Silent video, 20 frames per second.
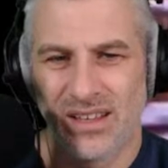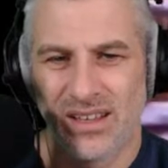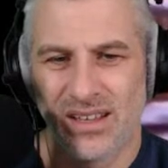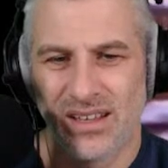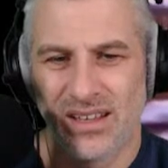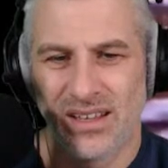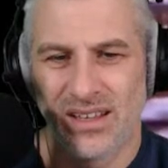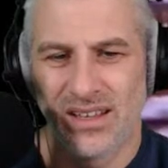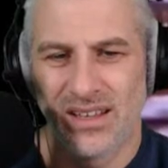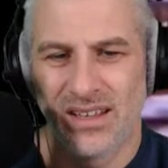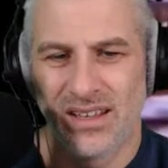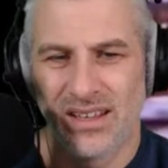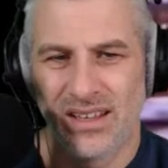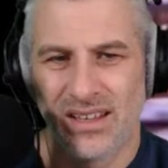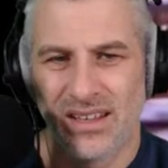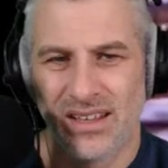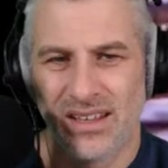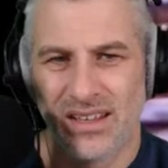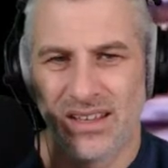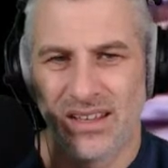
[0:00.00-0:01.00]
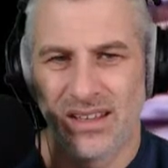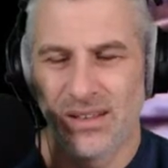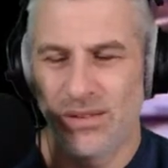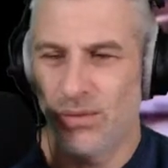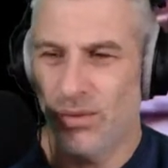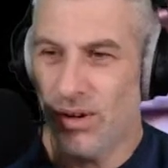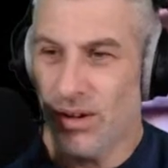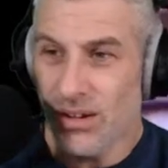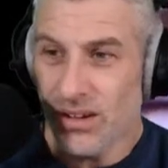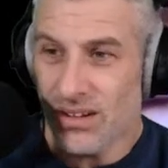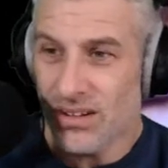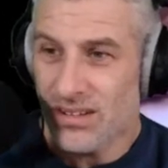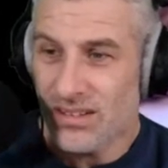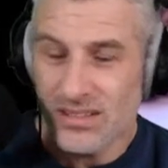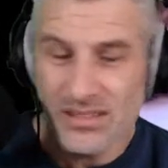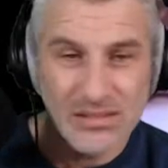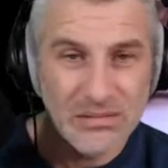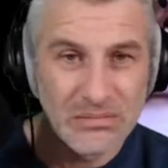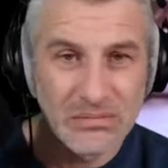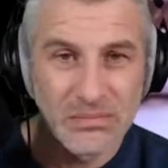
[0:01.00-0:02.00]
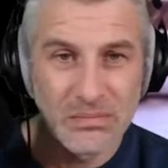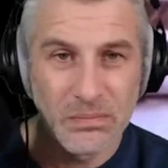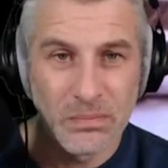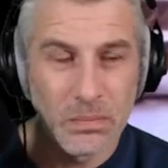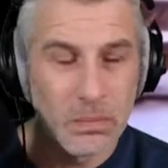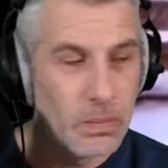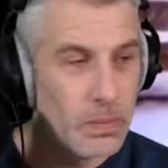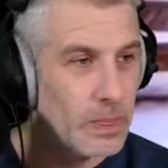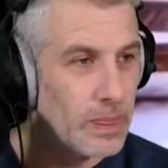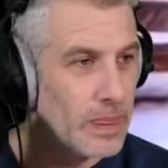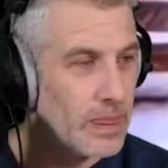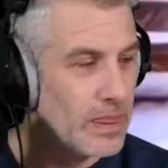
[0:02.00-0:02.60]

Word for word: Don't book your holiday you've seen Lunn Poly's